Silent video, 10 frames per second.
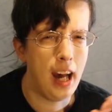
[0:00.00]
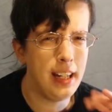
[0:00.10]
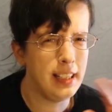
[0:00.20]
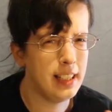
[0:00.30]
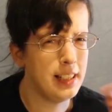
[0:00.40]
I
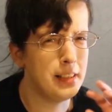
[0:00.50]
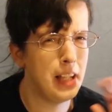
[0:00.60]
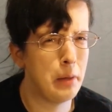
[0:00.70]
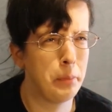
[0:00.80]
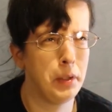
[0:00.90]
didn't get into
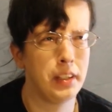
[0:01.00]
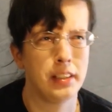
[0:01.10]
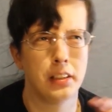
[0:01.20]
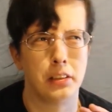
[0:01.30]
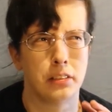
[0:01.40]
that book
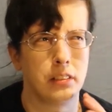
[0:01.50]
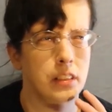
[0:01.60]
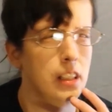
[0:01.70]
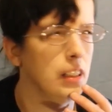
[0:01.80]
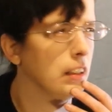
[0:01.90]
until, God,